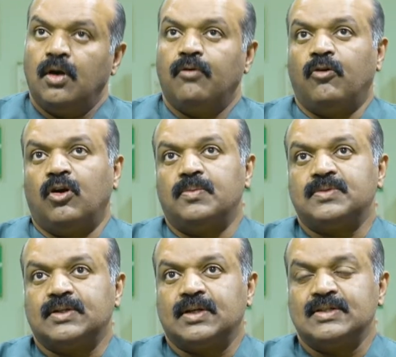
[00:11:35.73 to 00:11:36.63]
Follow-up
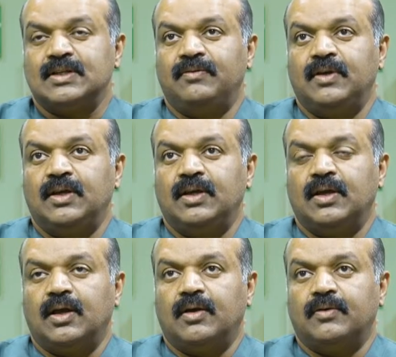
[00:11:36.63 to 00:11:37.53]
sessions, if
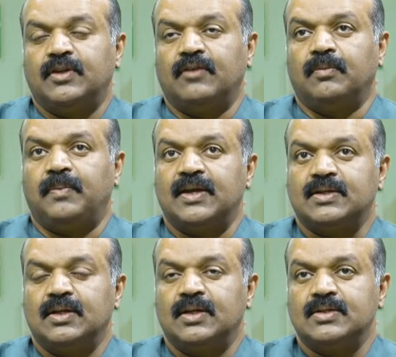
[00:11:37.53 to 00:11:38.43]
we see the
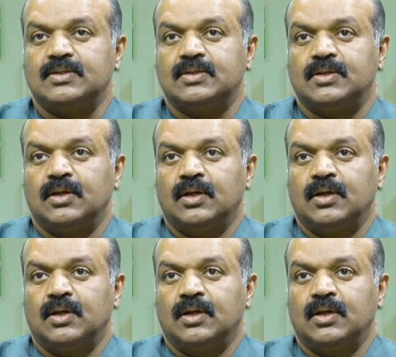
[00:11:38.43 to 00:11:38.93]
patient is